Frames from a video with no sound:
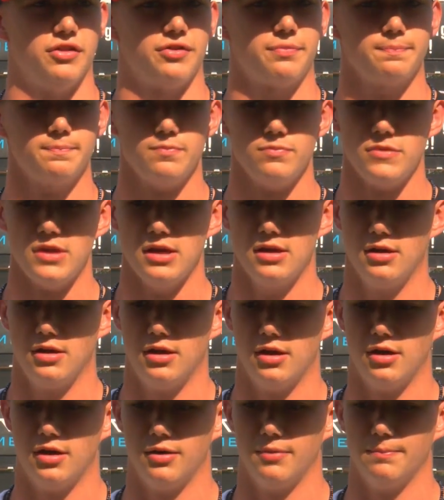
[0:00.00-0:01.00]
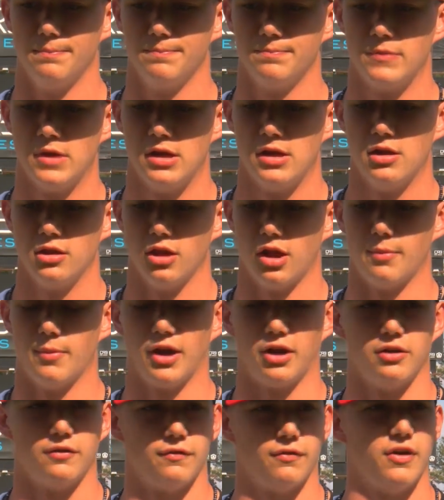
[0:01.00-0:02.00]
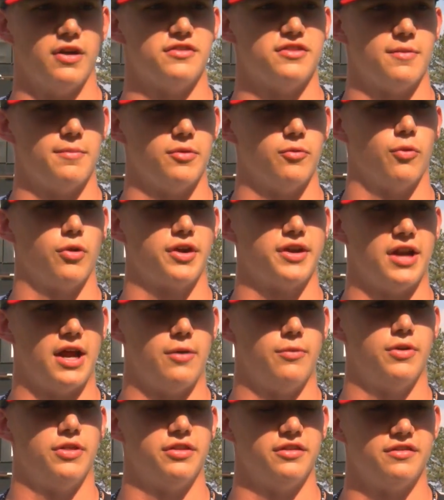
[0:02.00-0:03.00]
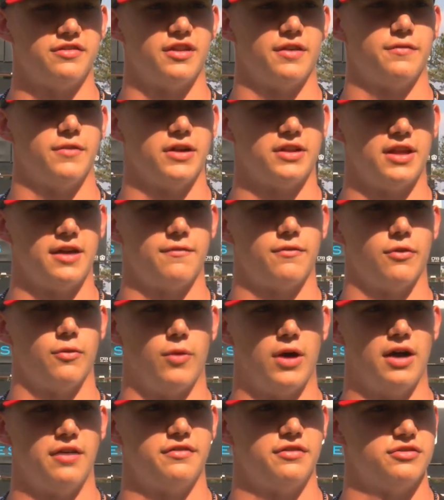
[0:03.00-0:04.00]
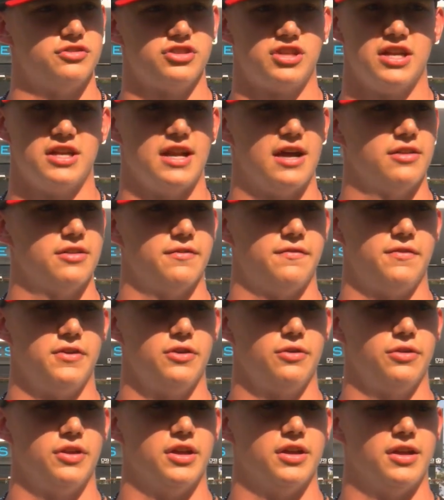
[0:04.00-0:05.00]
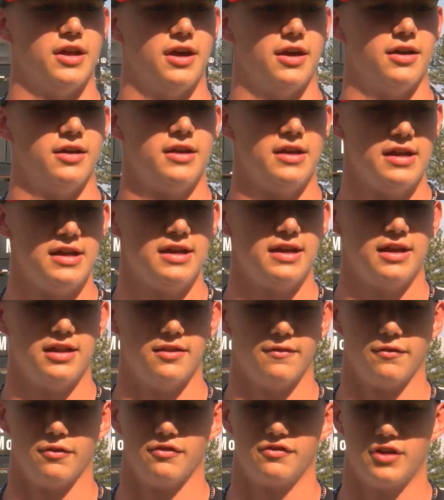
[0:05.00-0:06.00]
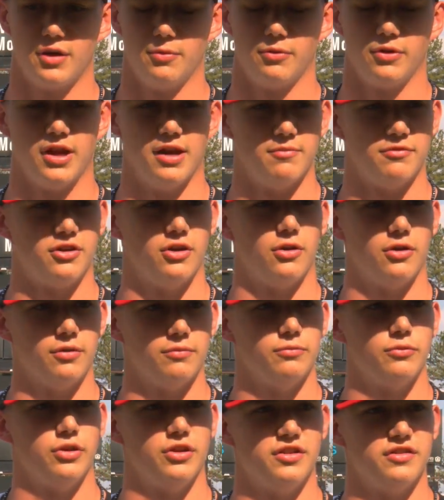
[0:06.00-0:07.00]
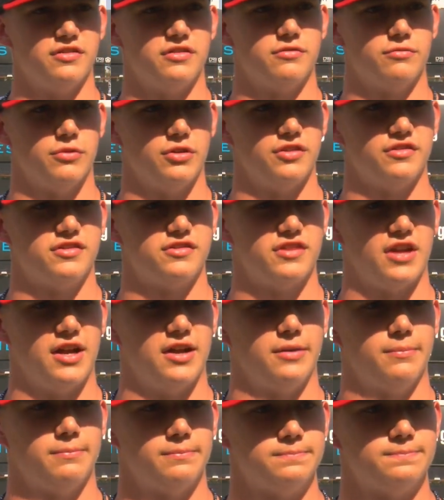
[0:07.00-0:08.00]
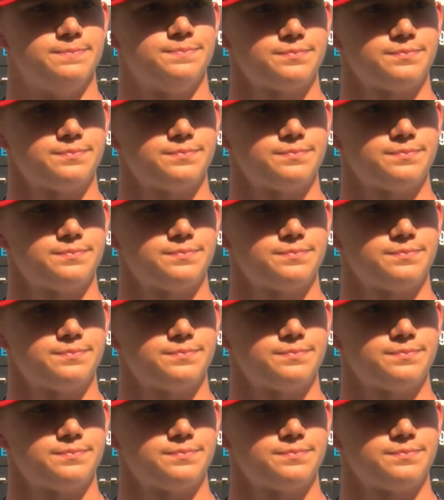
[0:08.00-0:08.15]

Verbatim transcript: with um, a lot of my good friends I've been working out with and stuff like that for a while. So just getting out in the field and uh, getting the first couple games going really is really is exciting.